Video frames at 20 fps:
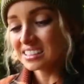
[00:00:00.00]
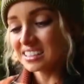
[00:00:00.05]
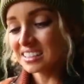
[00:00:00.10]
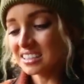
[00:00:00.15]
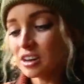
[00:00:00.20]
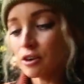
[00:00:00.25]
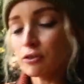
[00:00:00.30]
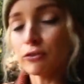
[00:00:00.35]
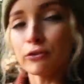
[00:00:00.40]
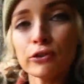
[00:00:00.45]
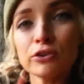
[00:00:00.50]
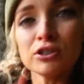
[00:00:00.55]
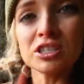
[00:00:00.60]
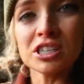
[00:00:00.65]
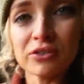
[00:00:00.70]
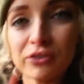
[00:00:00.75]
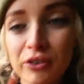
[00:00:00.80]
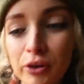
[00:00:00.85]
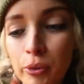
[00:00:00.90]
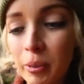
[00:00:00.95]
It's a
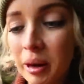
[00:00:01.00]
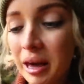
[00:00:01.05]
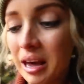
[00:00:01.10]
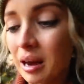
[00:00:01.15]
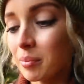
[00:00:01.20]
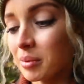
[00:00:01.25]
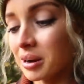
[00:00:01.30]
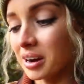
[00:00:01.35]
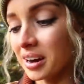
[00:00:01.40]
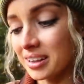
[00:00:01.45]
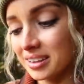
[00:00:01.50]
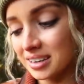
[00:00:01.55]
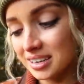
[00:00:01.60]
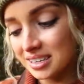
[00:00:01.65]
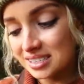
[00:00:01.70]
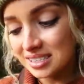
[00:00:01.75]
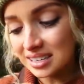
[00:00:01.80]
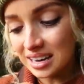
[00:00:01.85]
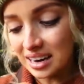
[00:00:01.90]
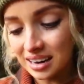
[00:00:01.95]
Fujifilm camera, and
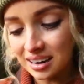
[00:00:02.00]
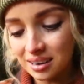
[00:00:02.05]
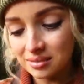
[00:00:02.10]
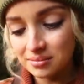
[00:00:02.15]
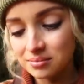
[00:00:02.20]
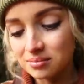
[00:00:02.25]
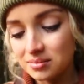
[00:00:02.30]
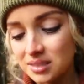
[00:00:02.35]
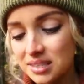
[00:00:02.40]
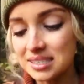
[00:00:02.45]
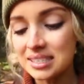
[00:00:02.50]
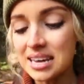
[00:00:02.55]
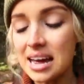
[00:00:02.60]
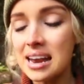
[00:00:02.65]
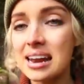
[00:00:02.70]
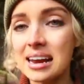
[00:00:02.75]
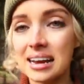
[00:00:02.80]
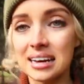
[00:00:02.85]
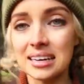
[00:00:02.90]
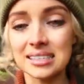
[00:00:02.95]
there's like
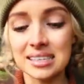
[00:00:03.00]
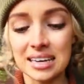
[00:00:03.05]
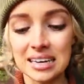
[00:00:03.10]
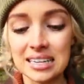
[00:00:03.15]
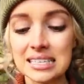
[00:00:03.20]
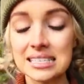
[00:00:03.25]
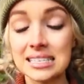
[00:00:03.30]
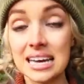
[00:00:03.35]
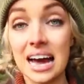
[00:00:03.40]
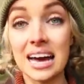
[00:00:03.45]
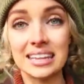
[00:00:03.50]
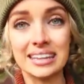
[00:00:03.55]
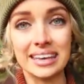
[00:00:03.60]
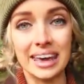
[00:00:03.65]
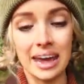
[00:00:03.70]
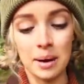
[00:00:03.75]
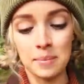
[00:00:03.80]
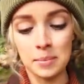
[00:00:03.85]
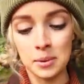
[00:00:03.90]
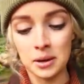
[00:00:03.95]
settings inside the
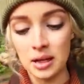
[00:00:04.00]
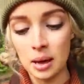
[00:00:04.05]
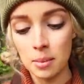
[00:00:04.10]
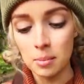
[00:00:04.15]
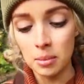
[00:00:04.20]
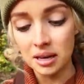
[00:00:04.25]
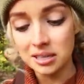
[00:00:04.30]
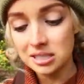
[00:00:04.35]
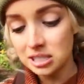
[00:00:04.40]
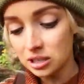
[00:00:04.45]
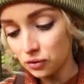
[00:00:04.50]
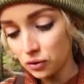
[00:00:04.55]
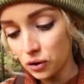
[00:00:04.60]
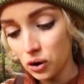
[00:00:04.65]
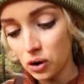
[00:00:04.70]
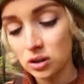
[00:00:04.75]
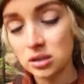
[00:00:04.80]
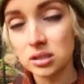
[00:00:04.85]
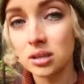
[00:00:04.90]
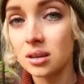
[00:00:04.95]
camera that makes your
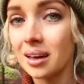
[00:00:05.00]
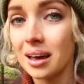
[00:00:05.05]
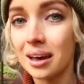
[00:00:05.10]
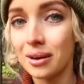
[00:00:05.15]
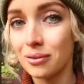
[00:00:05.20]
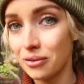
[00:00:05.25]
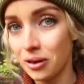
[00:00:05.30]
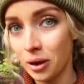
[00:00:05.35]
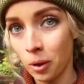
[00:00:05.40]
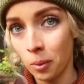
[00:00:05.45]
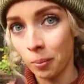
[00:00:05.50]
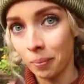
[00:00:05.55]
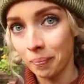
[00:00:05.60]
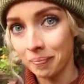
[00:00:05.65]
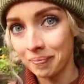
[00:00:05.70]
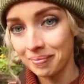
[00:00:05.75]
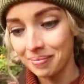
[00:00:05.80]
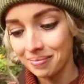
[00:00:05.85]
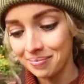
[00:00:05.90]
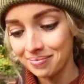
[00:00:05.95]
photos look like film.
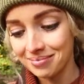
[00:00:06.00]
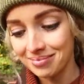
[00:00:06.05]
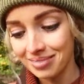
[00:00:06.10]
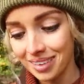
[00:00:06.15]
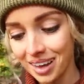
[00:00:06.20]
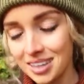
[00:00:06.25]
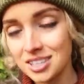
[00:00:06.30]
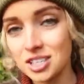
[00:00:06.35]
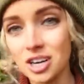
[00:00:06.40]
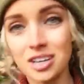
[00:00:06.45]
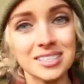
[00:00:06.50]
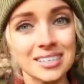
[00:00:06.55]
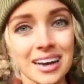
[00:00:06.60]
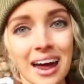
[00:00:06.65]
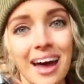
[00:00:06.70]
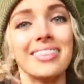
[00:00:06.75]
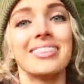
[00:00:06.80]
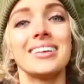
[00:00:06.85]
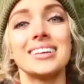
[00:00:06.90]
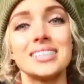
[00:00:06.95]
So it's
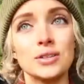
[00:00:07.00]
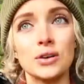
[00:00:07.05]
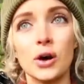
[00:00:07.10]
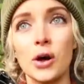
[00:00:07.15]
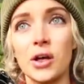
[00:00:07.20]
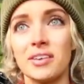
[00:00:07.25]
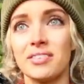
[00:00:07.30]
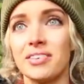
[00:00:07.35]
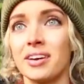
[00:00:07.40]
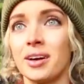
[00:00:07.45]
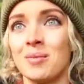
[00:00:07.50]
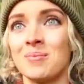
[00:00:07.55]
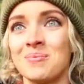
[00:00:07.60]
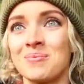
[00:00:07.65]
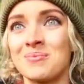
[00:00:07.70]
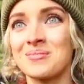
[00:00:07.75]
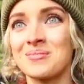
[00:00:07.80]
an endless roll of film.